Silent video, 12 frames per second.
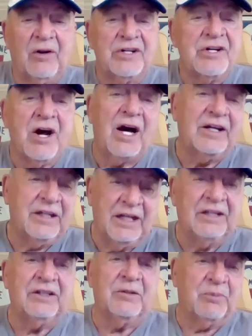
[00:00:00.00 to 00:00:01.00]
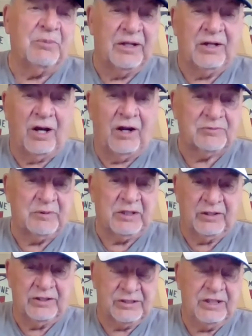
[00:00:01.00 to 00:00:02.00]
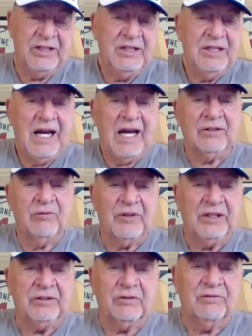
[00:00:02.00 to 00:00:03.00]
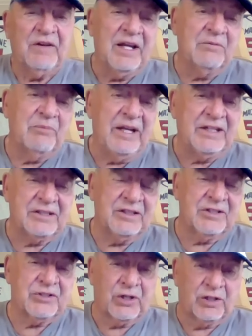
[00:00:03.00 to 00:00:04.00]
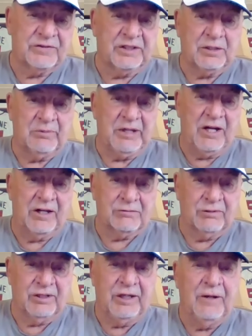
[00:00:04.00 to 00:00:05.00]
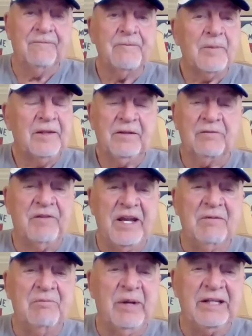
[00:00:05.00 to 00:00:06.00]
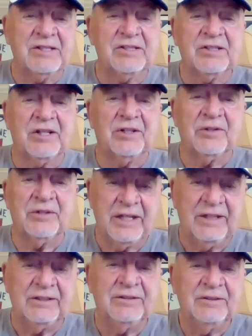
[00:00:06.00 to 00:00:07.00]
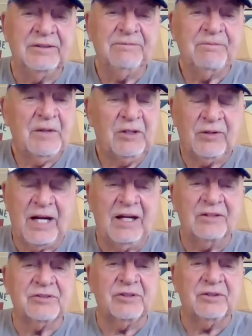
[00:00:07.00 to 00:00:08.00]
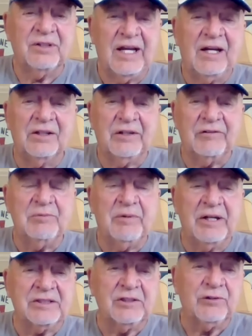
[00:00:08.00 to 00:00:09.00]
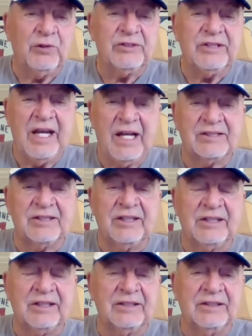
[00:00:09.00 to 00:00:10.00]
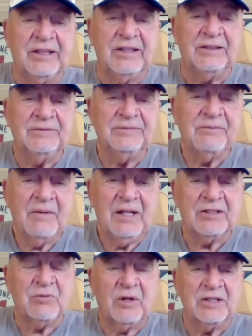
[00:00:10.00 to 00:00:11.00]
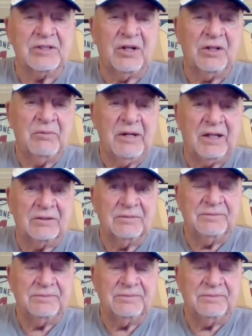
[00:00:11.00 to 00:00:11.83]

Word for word: are not in the playoffs because I don't think their fan base deserves it. To be honest with you, the fan bases that are in, crowds are loud, everybody's enthusiastic, and uh, it's what it's all about.